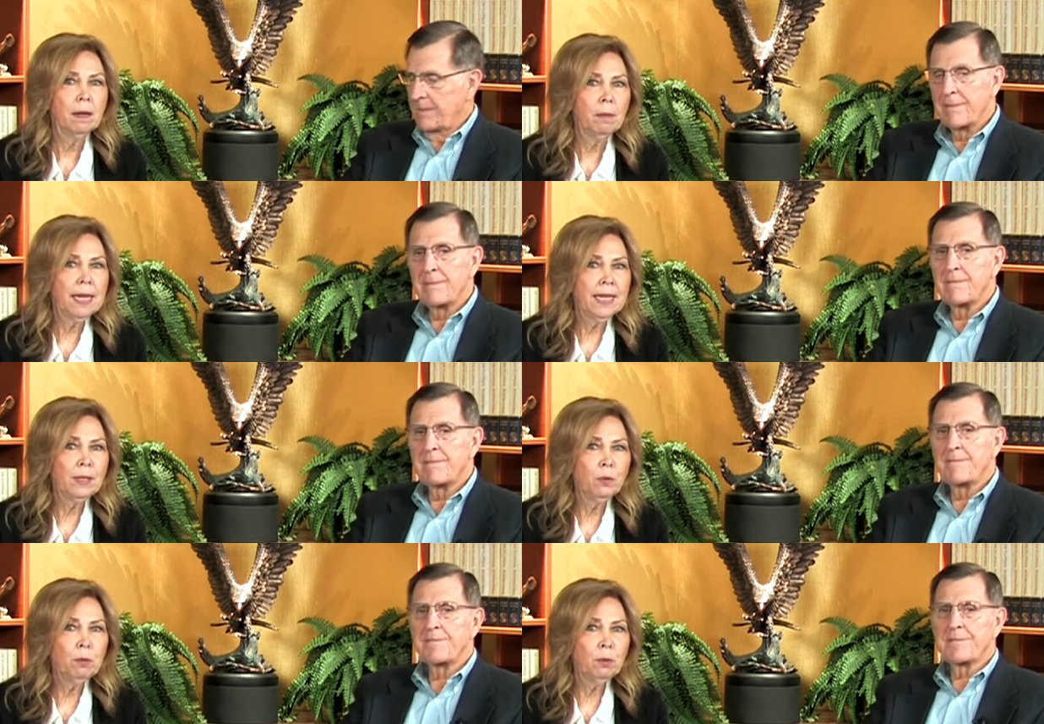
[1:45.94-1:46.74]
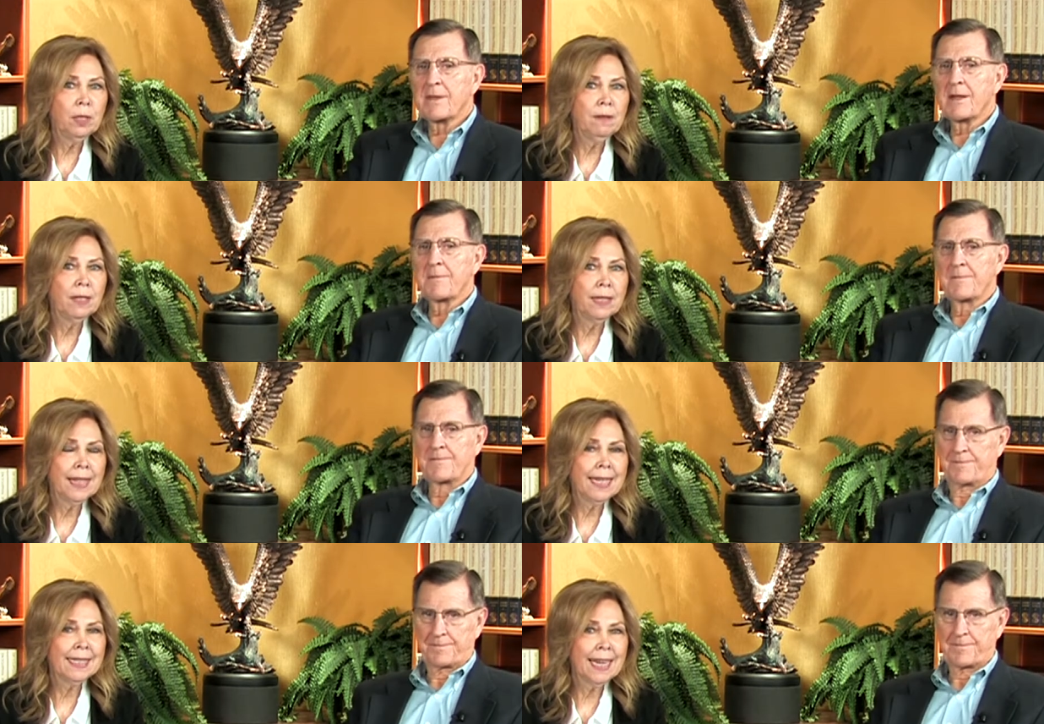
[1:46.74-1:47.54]
Speaker 1: because we believe that
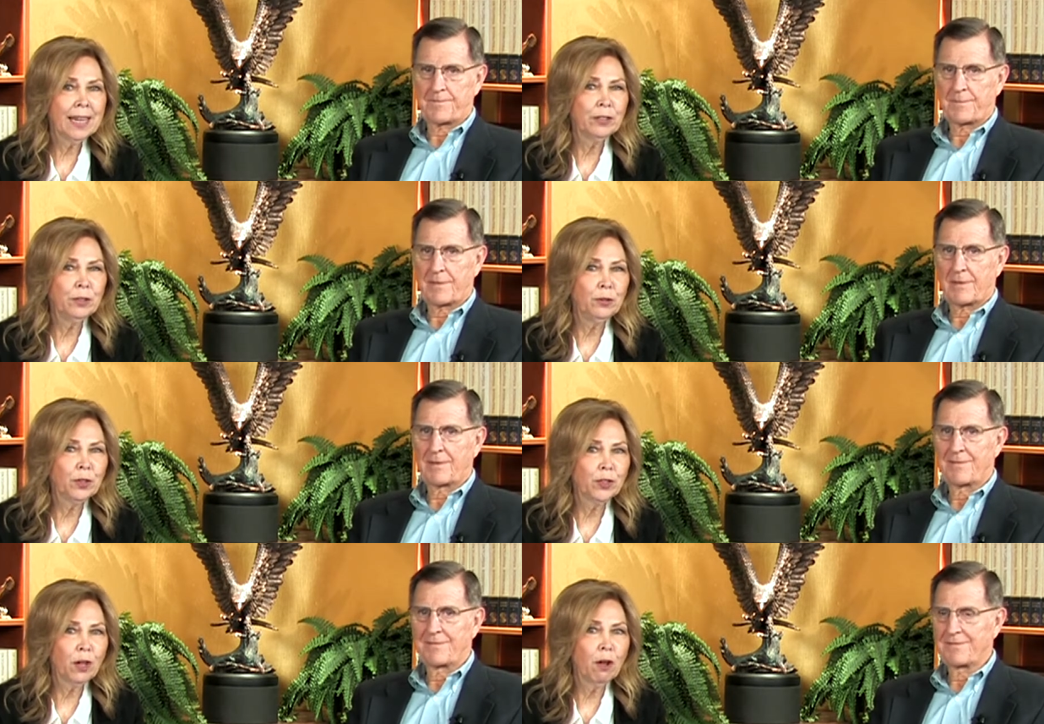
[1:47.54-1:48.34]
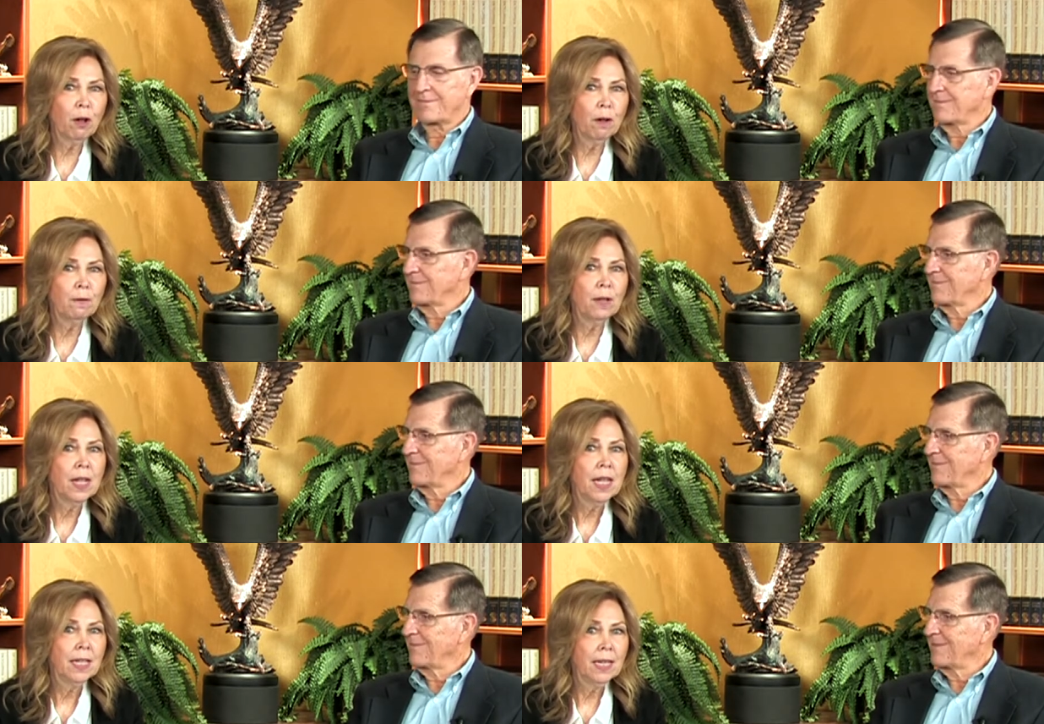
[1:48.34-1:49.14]
that's how you solve
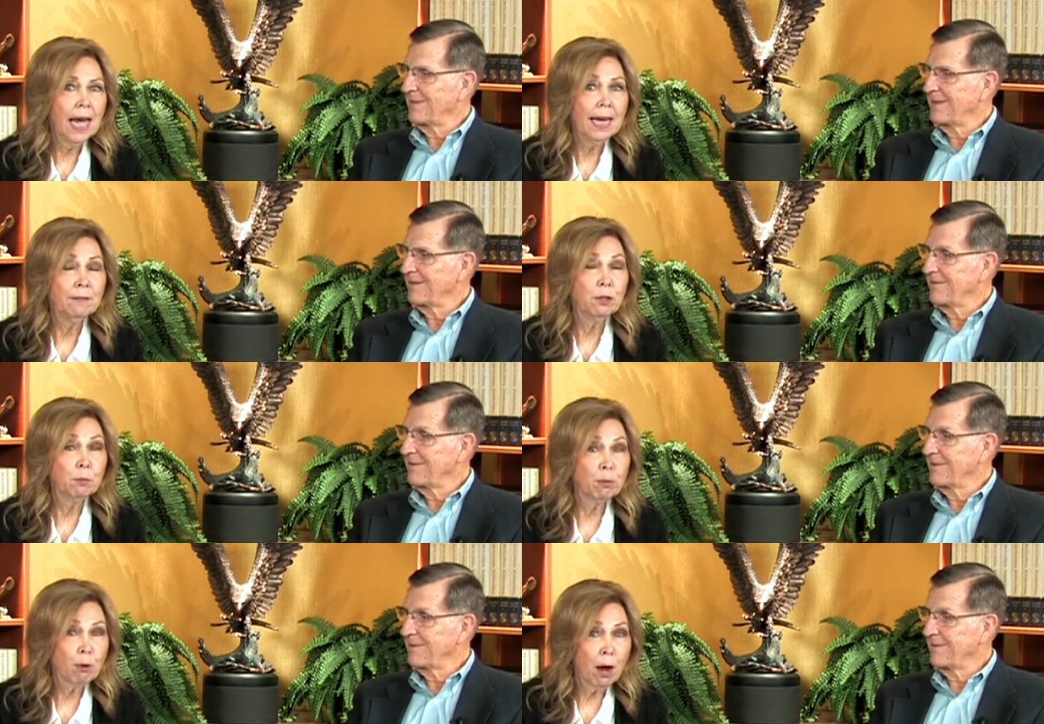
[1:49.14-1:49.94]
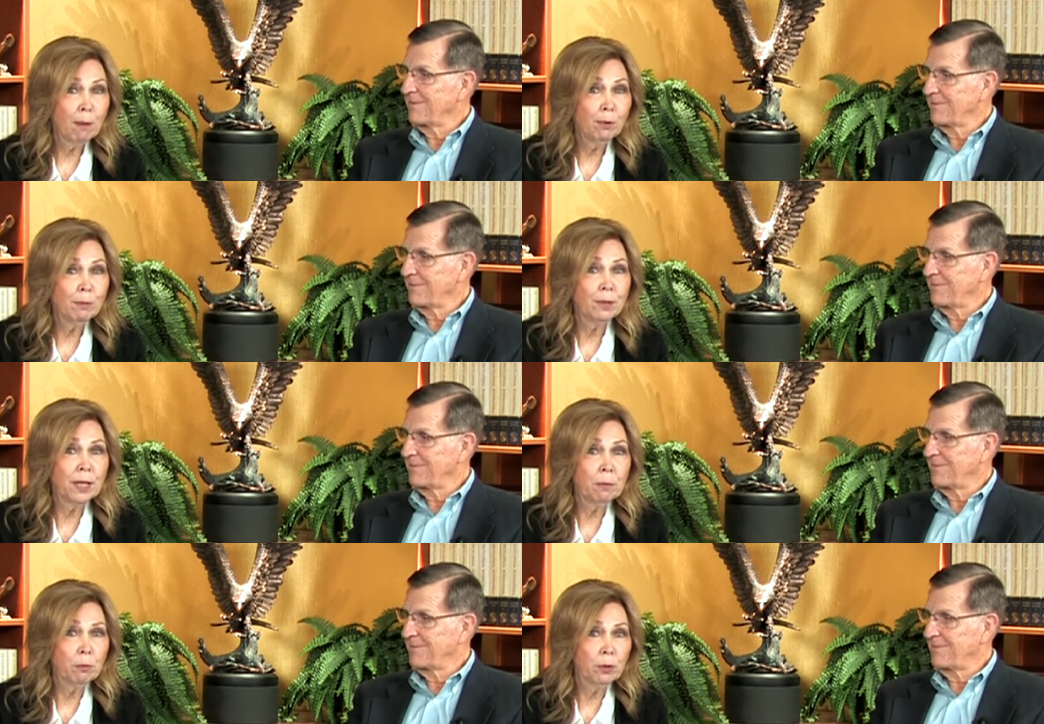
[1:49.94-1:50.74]
life's problems
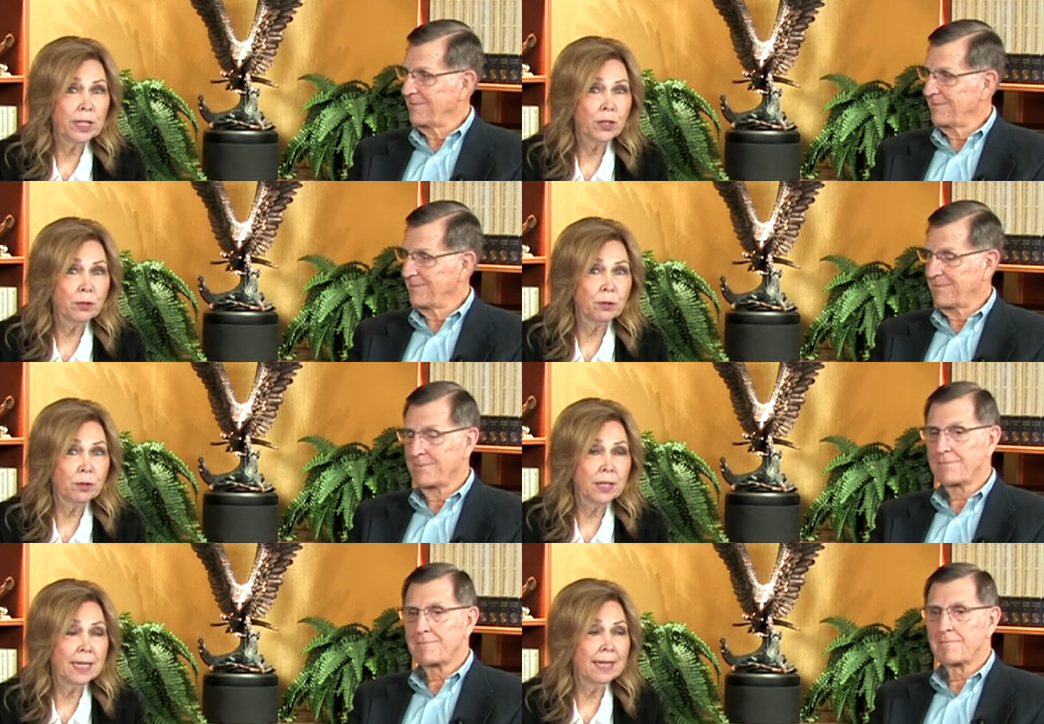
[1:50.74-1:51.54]
and pressures.